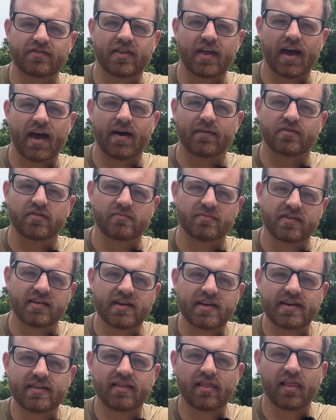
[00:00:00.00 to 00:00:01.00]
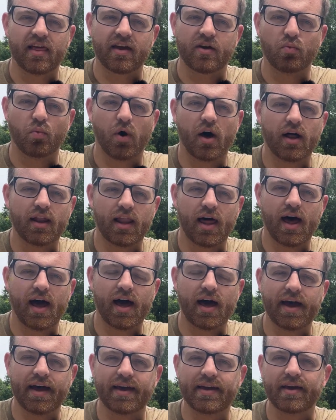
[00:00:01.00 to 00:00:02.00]
that have some teeth, like
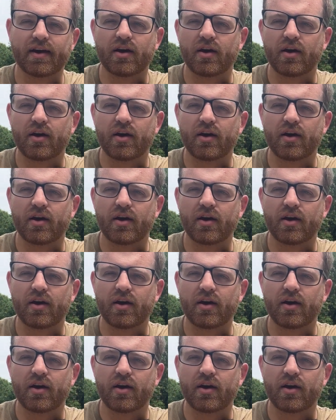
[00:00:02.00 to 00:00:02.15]
walleye